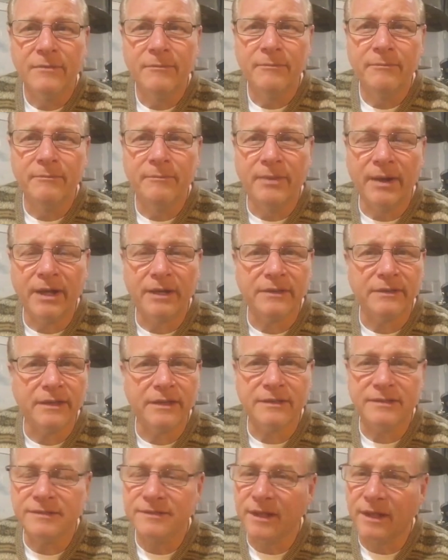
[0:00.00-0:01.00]
But
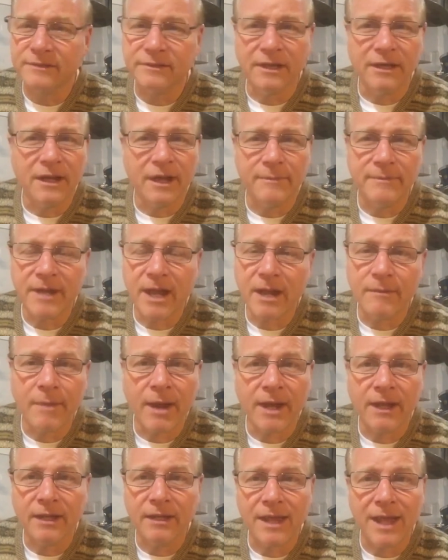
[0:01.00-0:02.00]
there's nothing coming out of
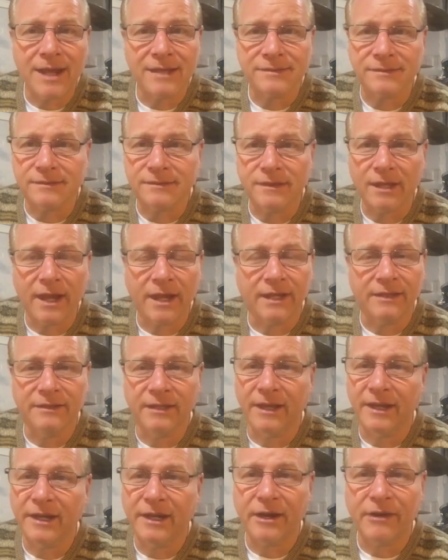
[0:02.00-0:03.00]
my closet. I can
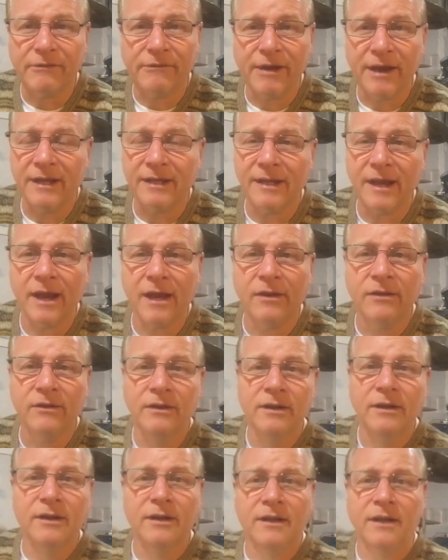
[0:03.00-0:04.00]
tell you that right now.
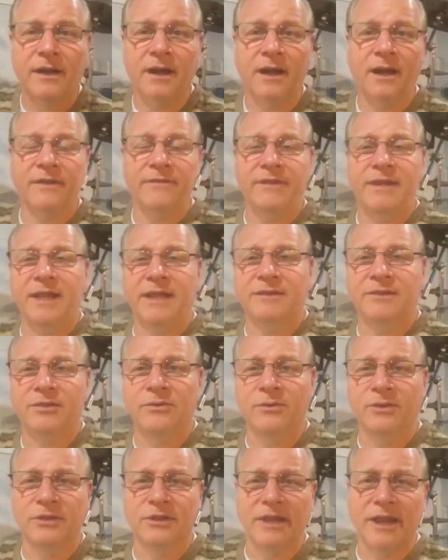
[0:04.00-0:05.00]
I ever get
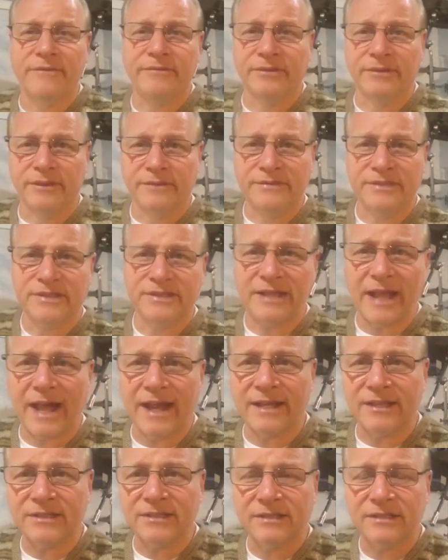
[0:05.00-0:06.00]
to a level of
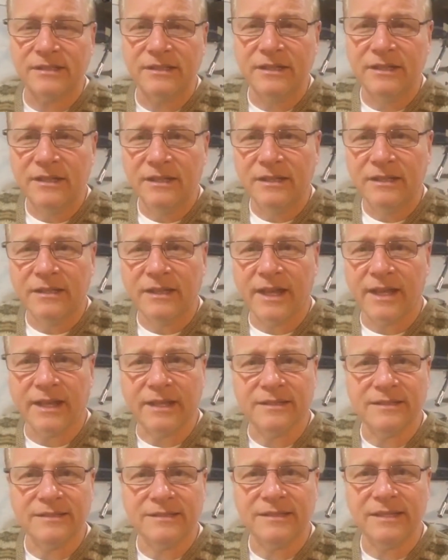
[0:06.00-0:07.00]
status like
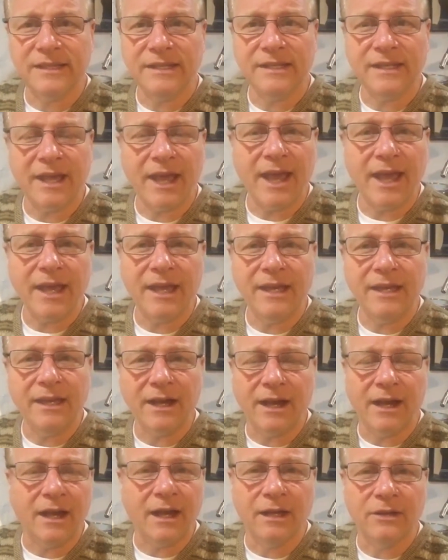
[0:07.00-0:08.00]
a
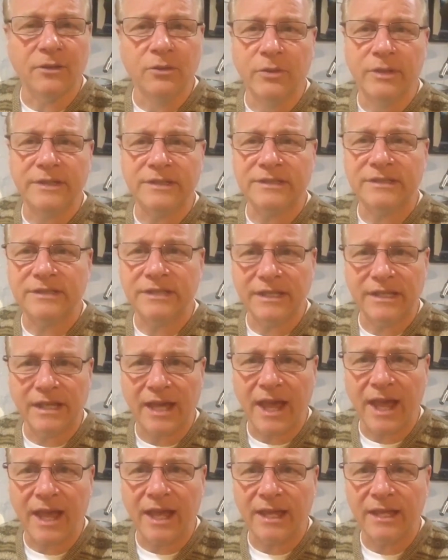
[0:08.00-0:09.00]
Louis
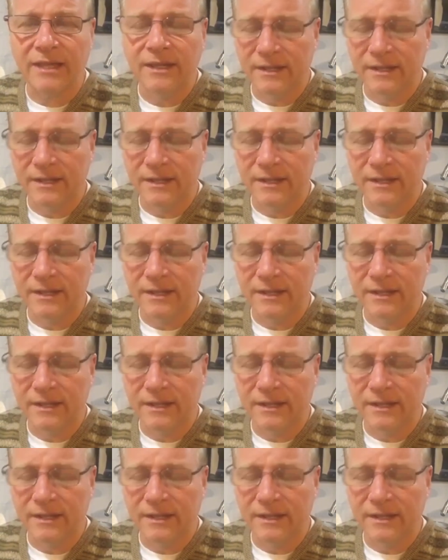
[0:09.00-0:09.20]
C.K.,